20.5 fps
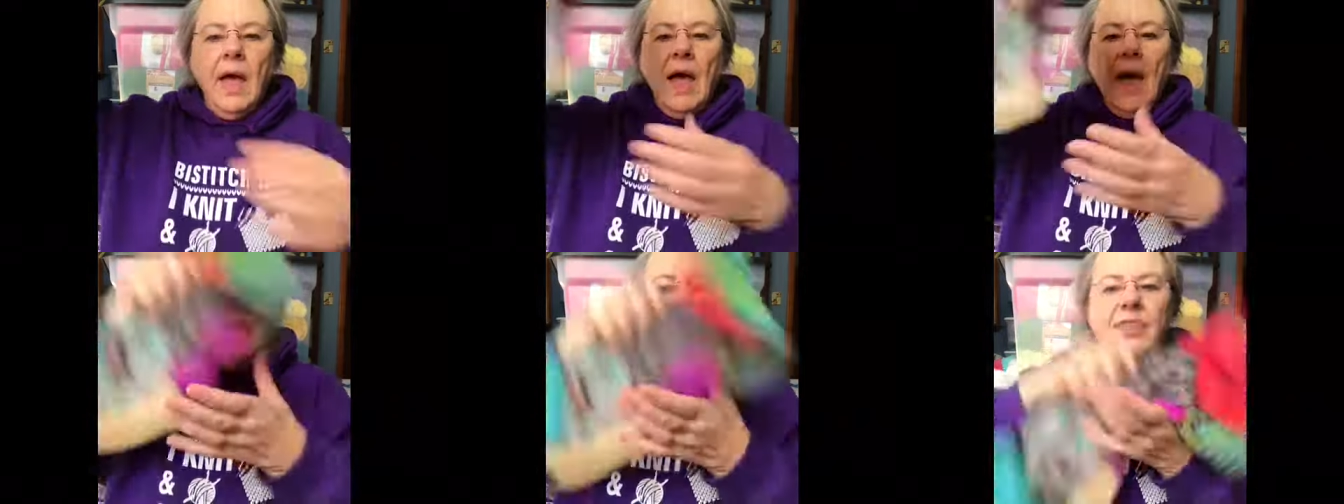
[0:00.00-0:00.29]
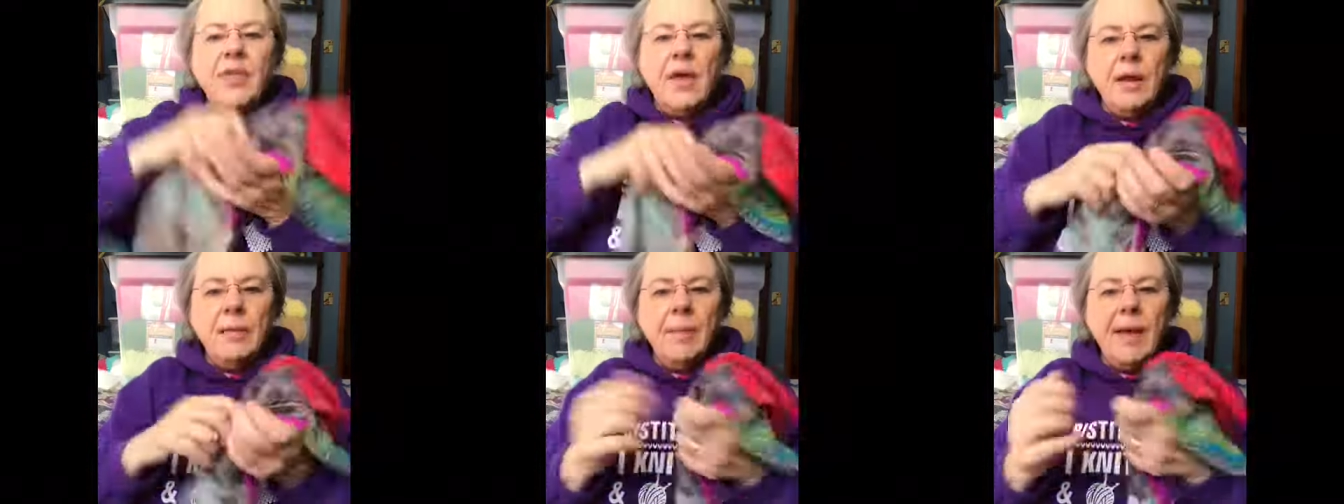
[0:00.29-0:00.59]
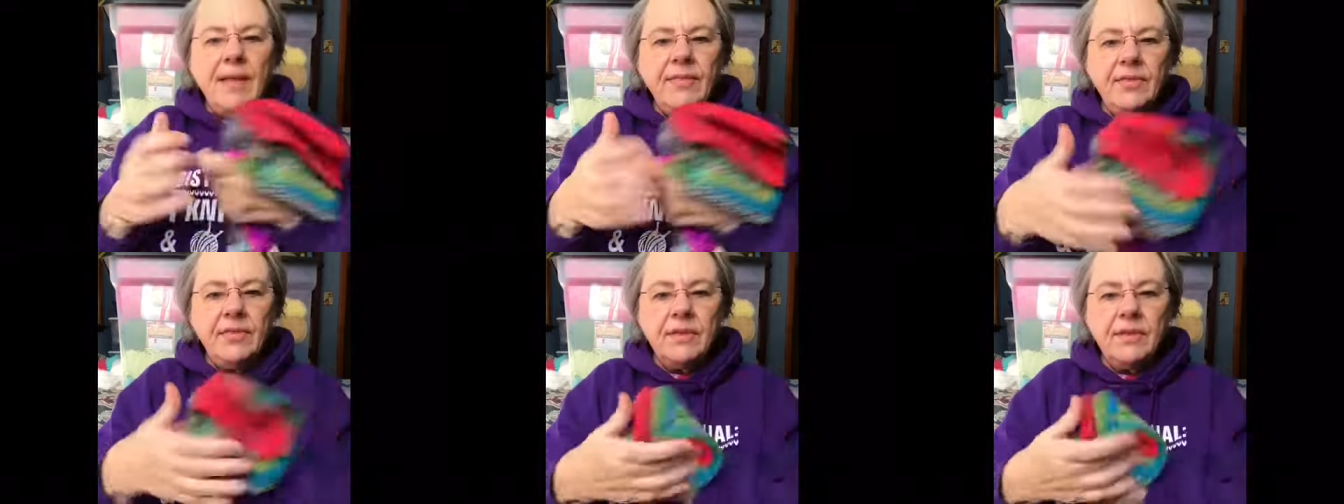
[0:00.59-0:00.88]
I thought
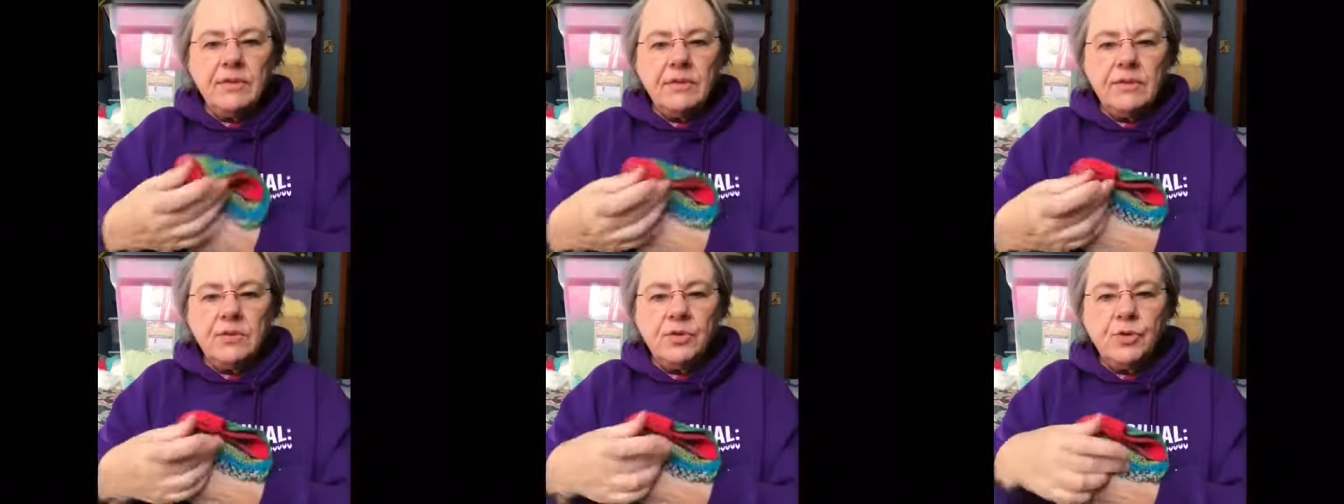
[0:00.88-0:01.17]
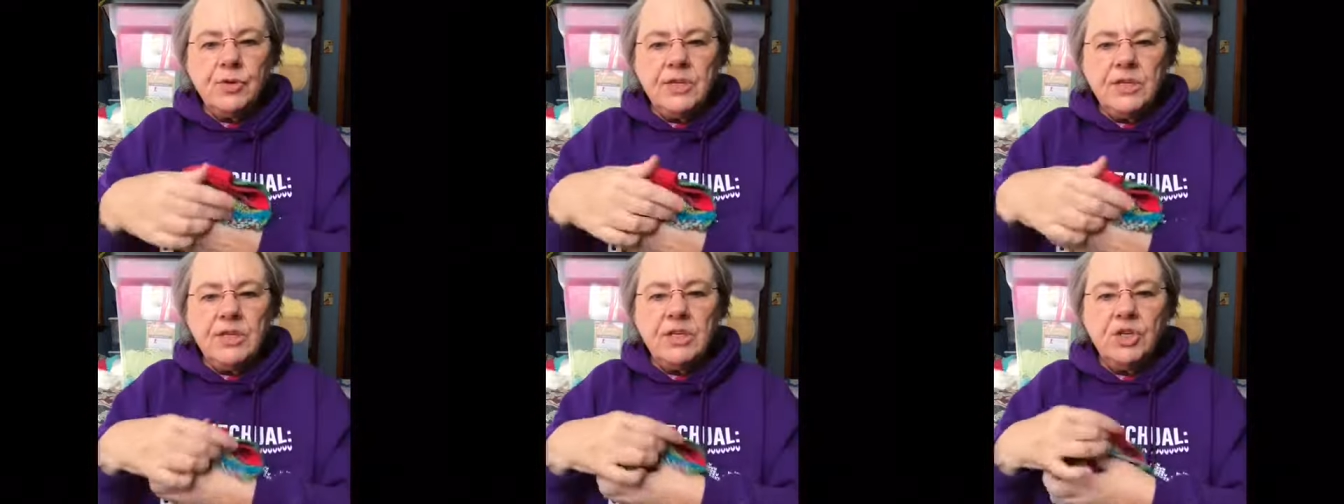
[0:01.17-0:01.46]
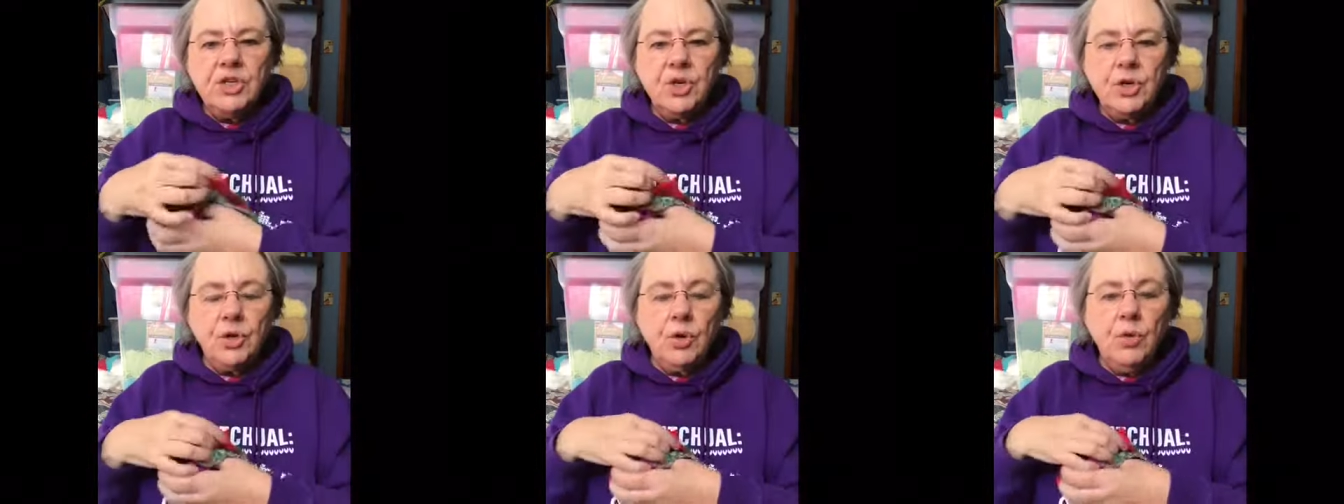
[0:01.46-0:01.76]
about the
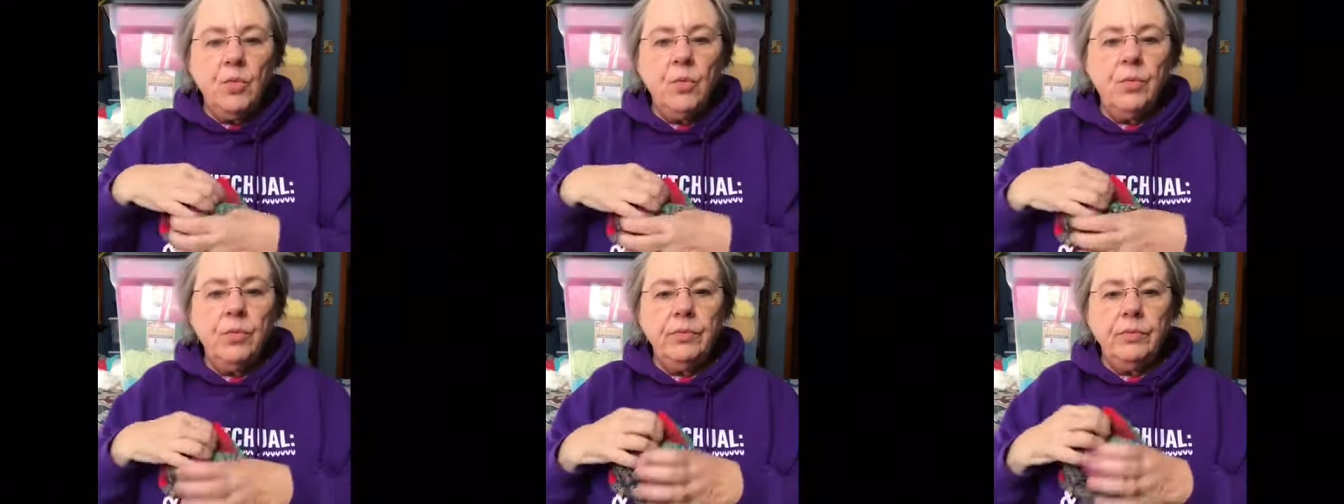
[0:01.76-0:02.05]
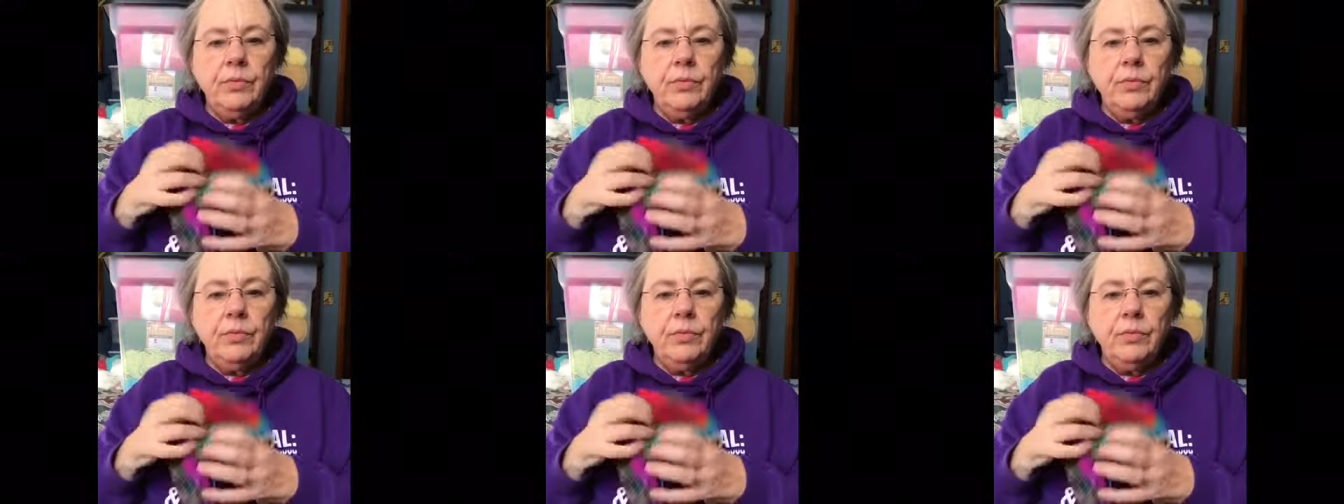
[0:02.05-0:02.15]
traditional